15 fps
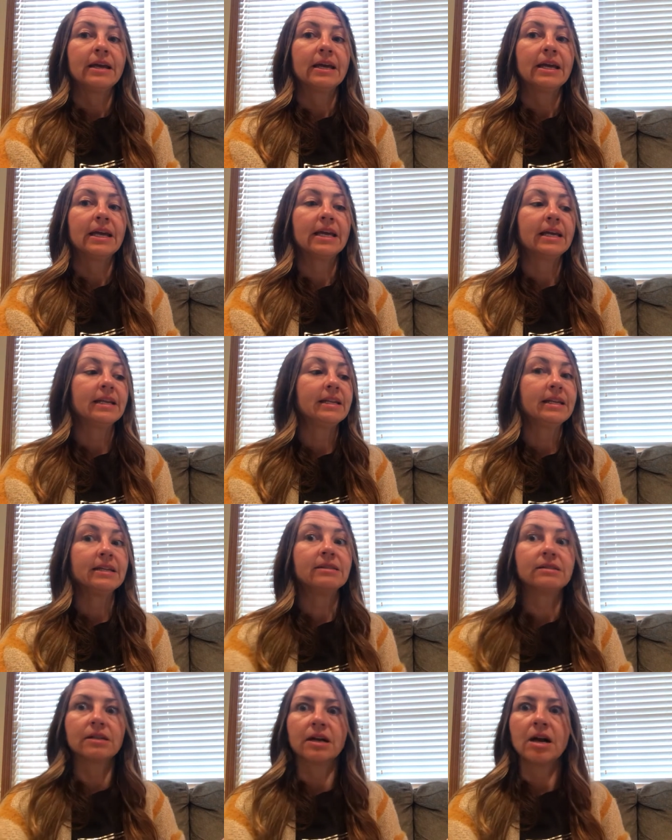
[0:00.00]
it
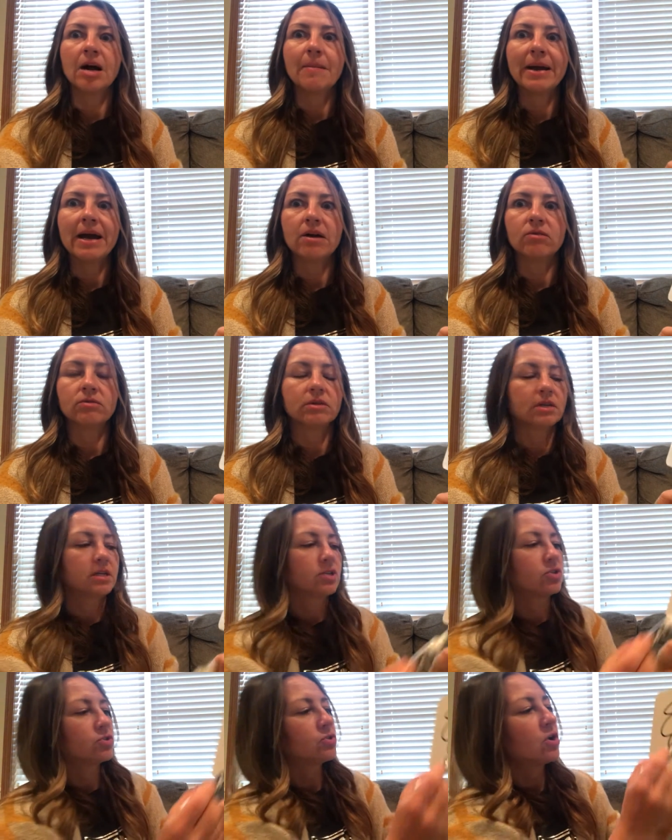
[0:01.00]
needs to come out.
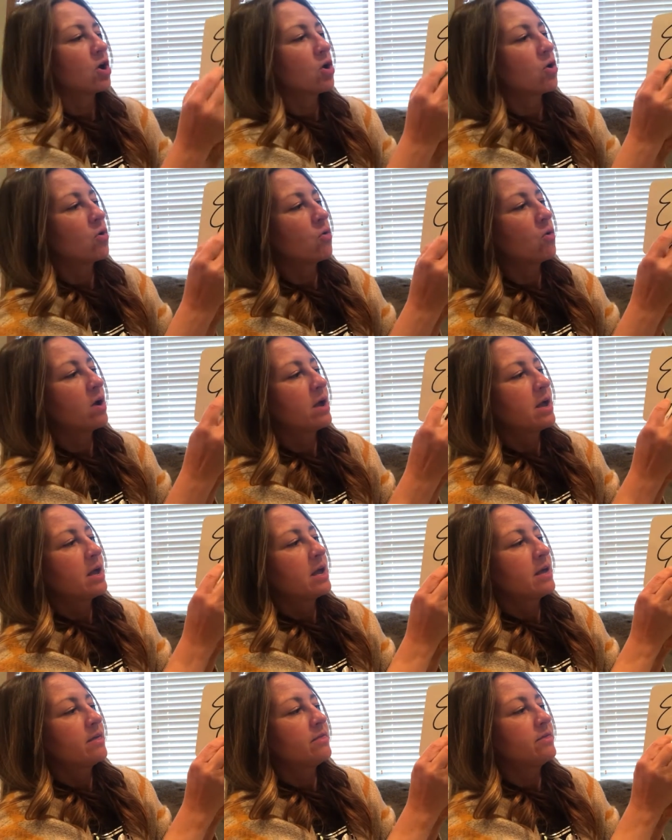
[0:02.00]
So
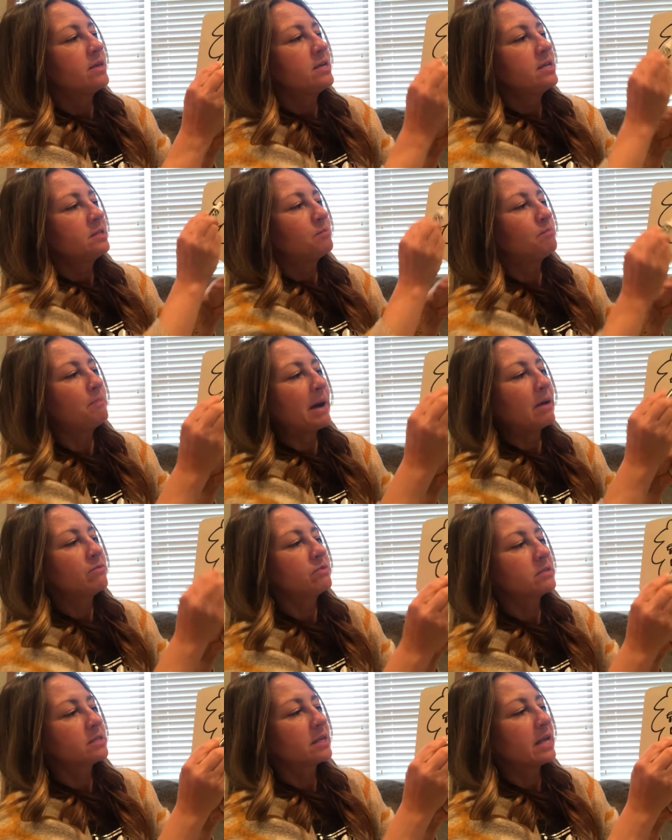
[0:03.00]
these
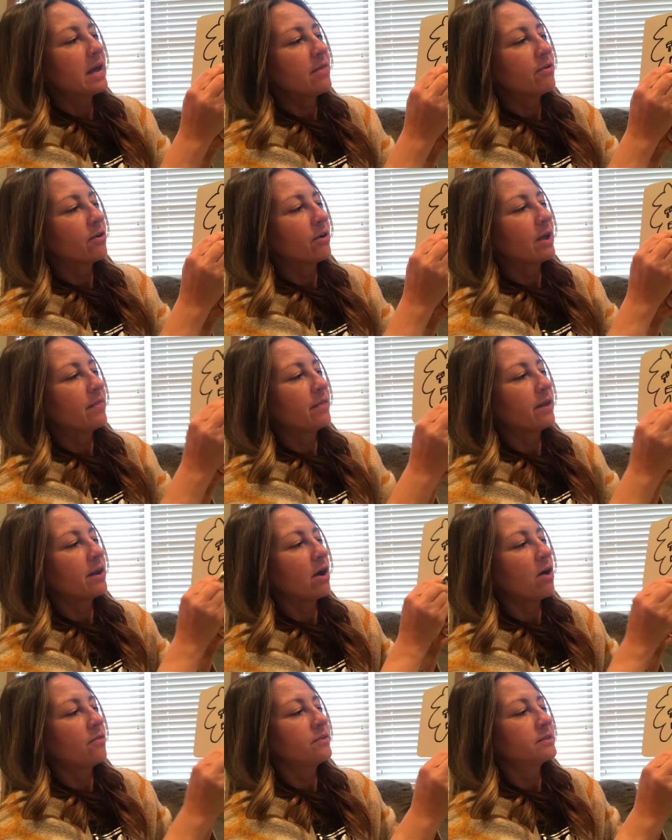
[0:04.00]
bounce together, and then
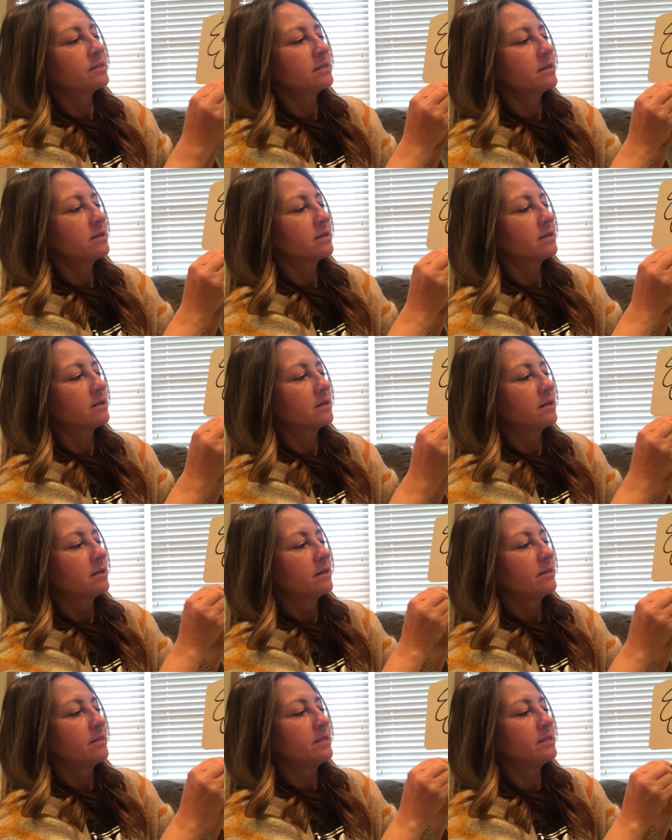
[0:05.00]
all of a sudden
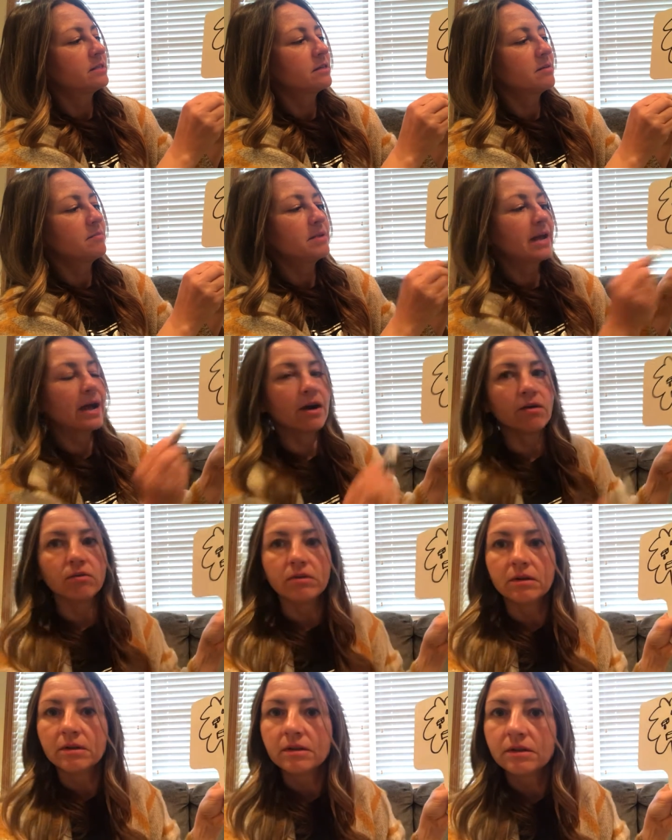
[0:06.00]
these come
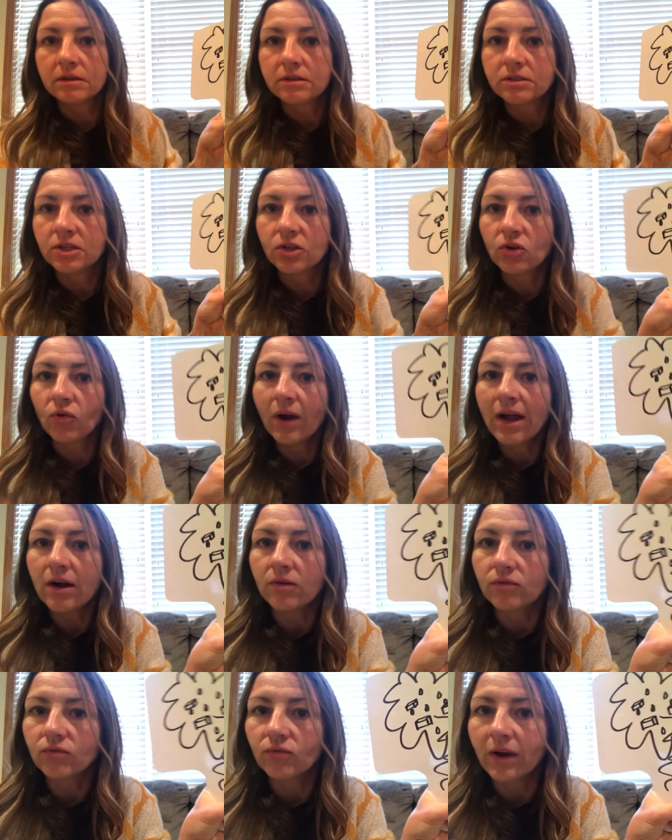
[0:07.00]
down to the
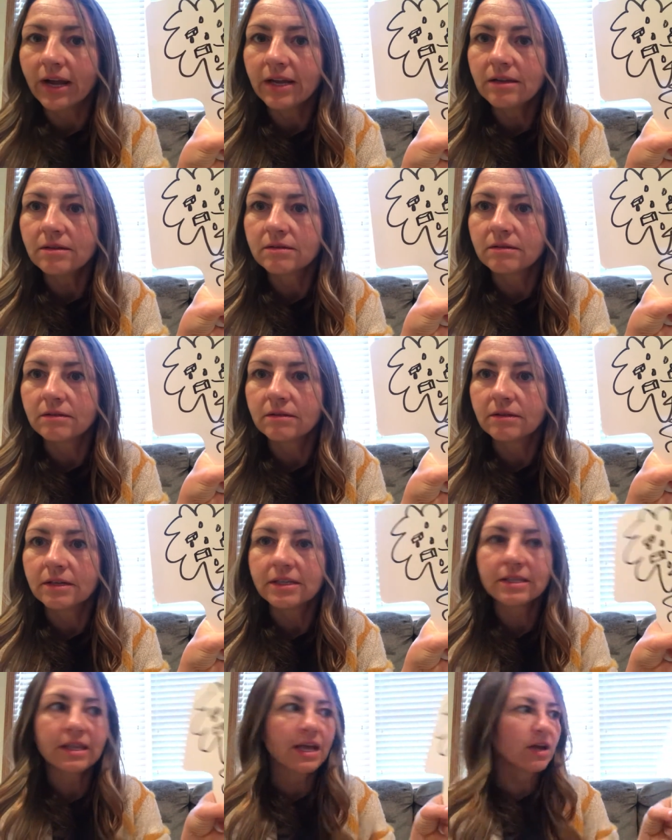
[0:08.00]
ground, right?
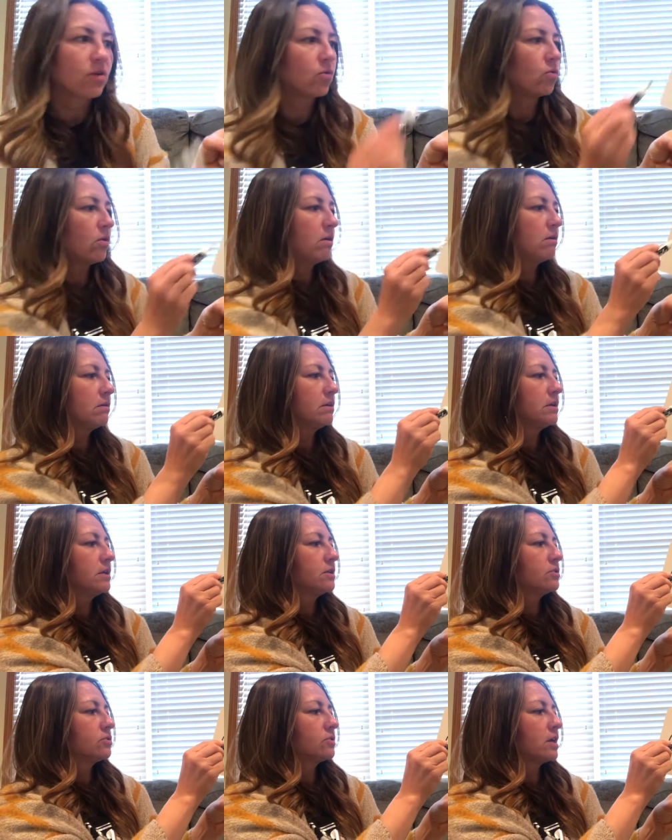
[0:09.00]
Isn't that cool?
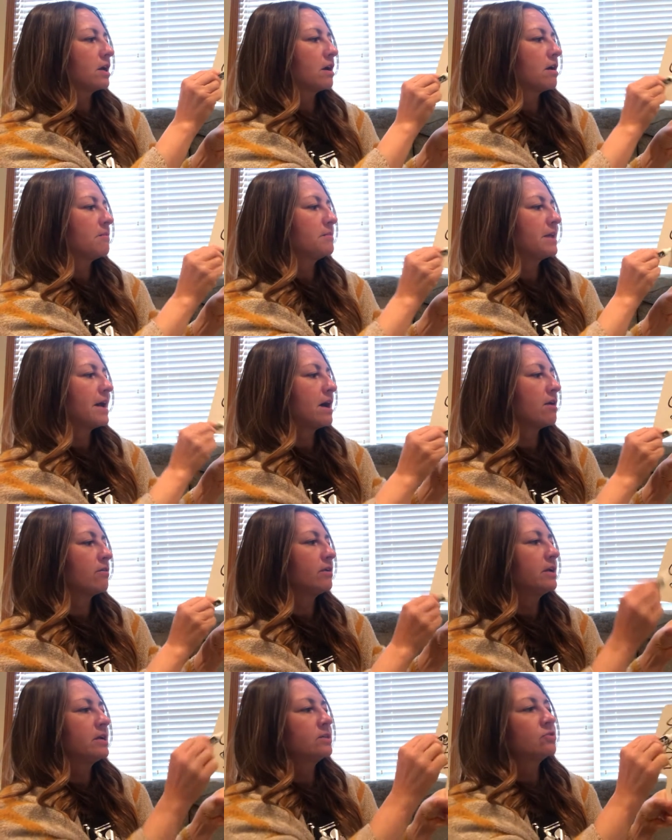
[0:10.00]
So they come down.
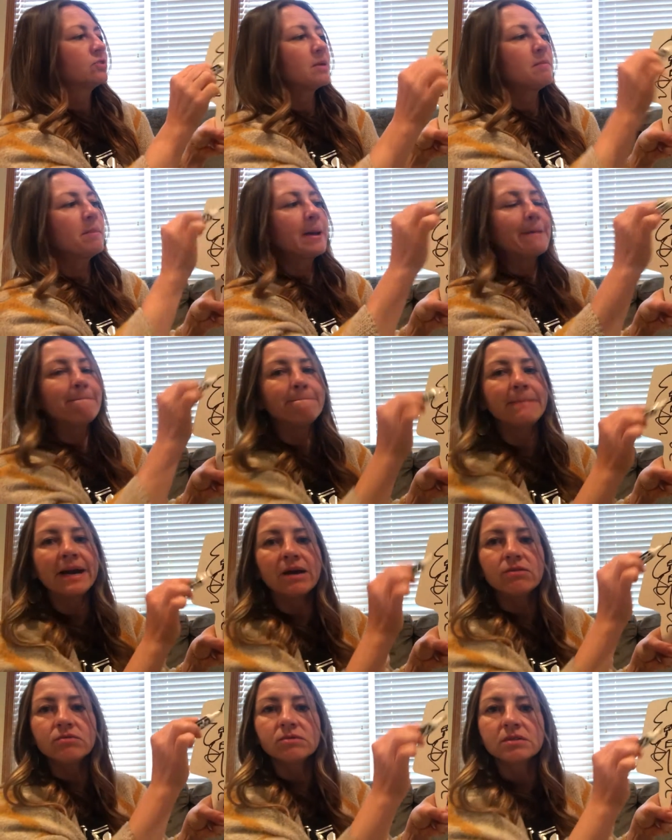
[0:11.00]
So they might
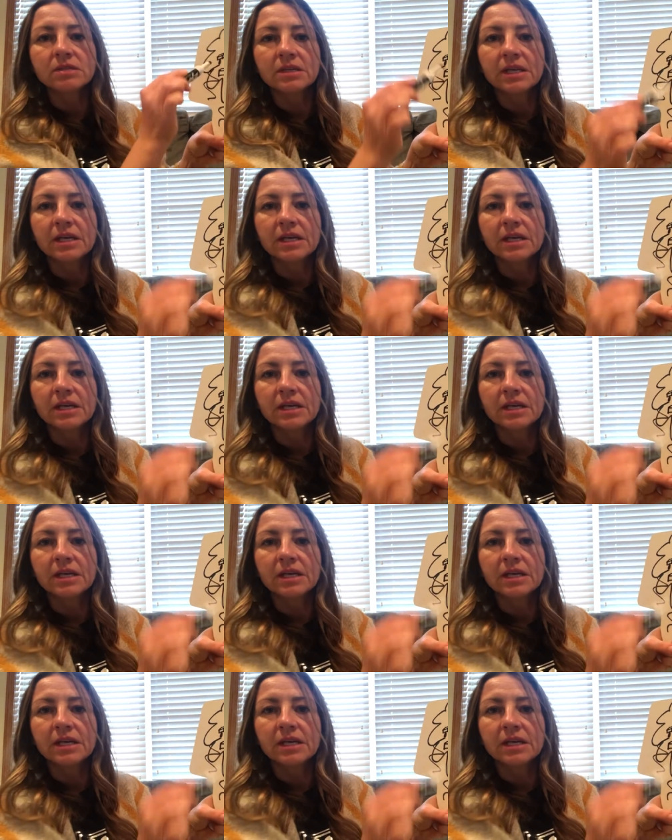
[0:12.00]
bounce.